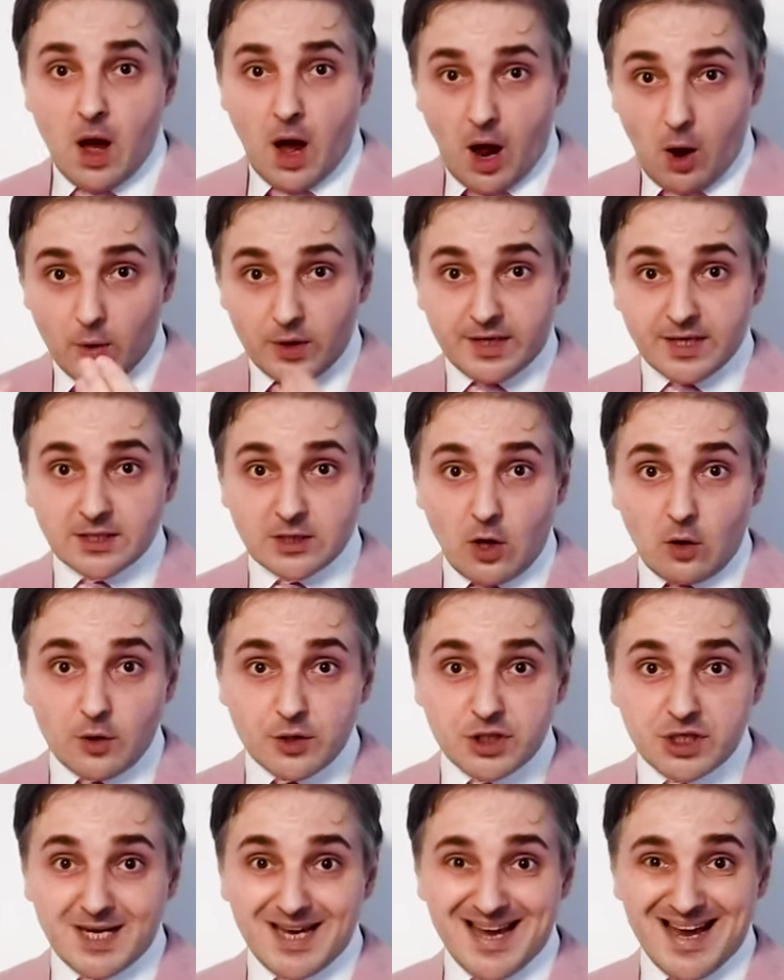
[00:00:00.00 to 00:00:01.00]
Our
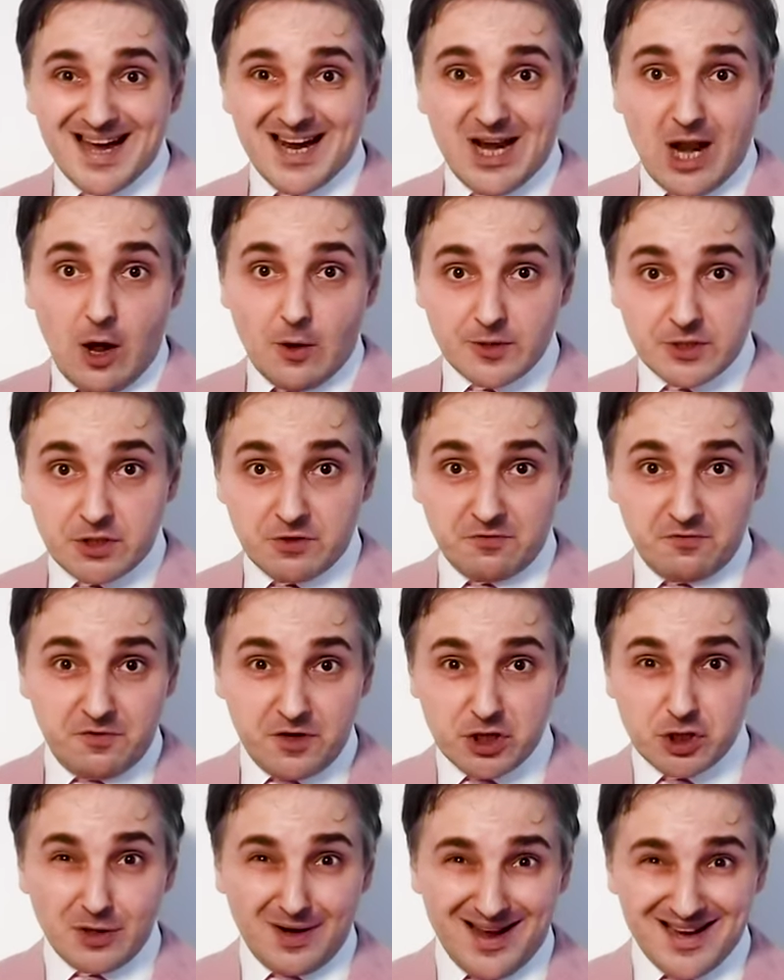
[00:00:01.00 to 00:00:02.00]
technology allows to
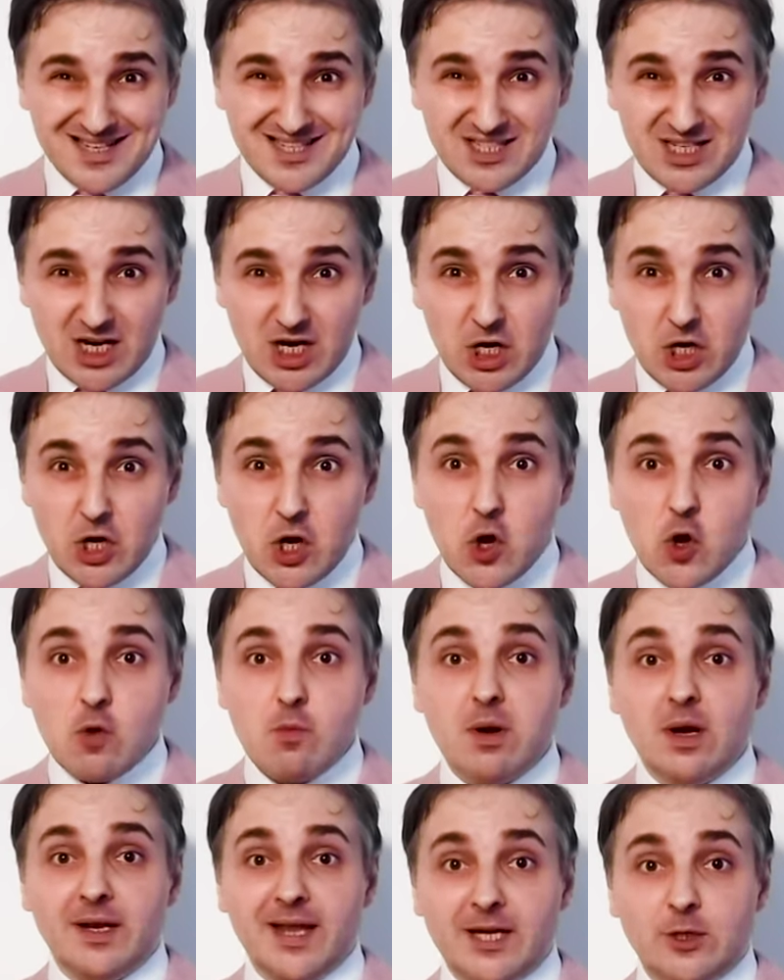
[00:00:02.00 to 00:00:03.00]
visualize the
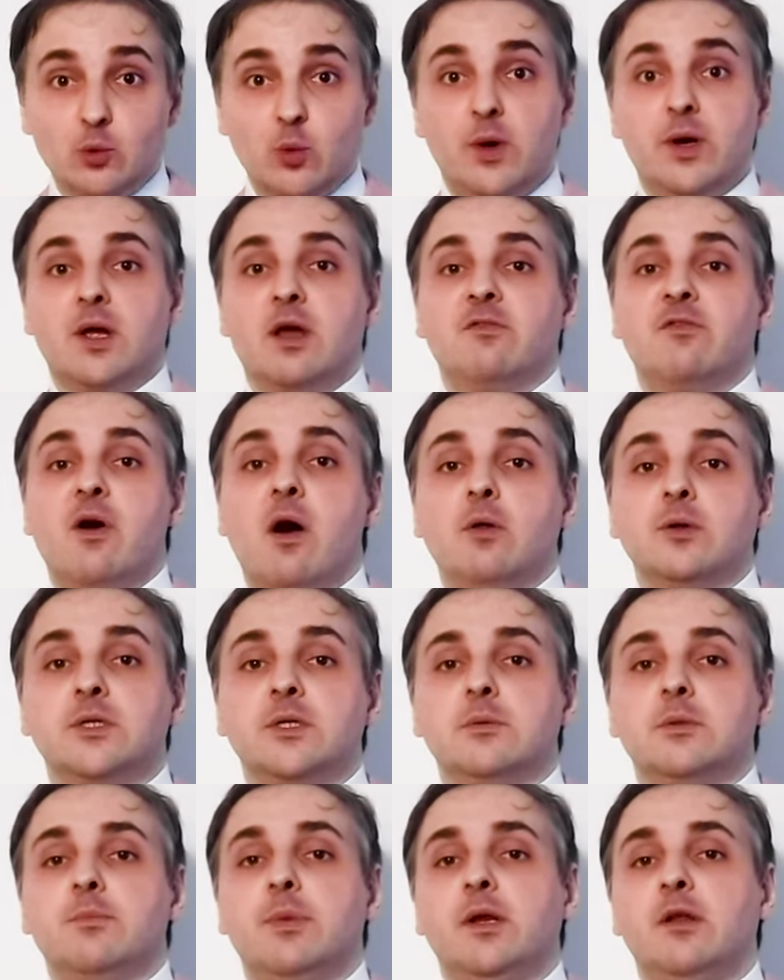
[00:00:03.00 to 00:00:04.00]
global network of
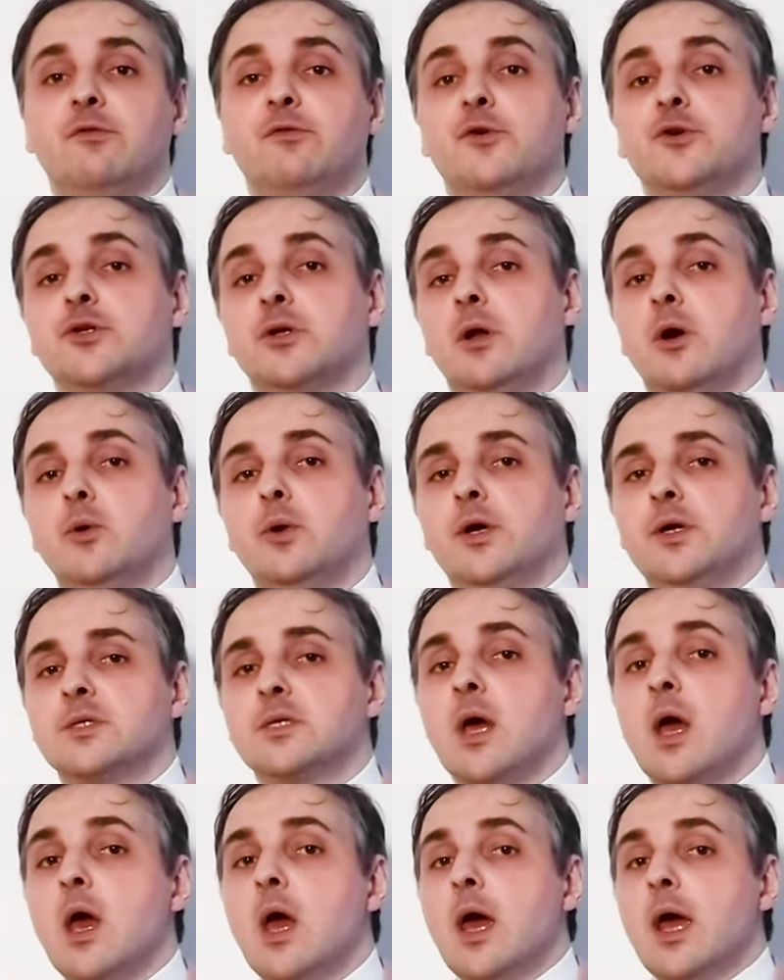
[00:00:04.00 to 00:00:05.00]
ultimate beneficial
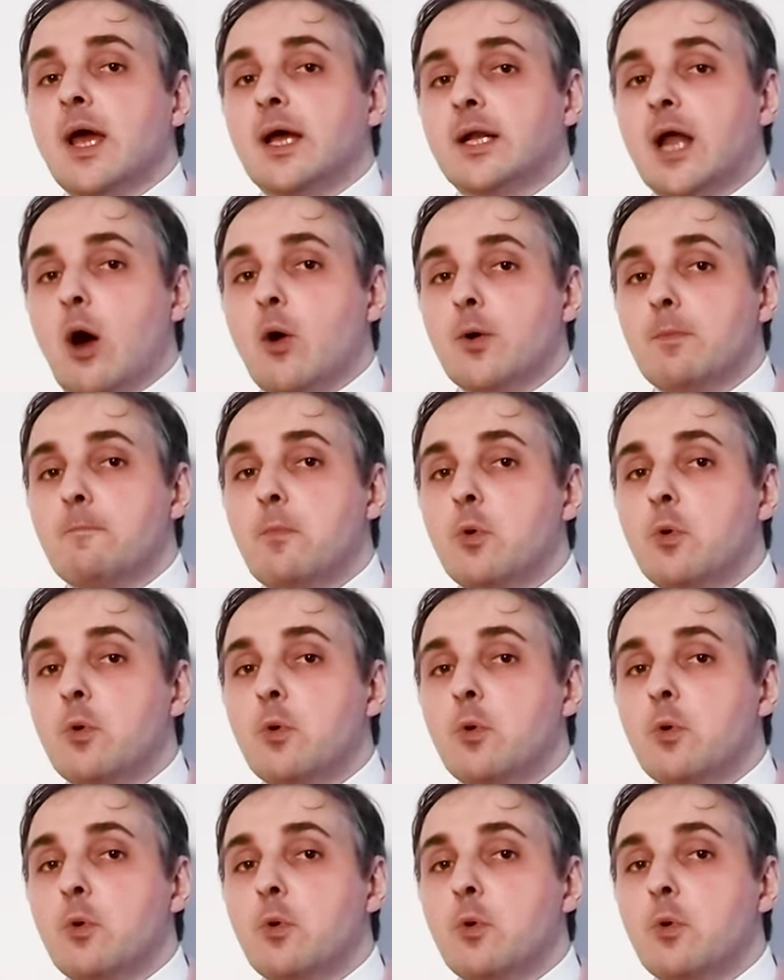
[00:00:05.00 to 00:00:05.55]
owners, and our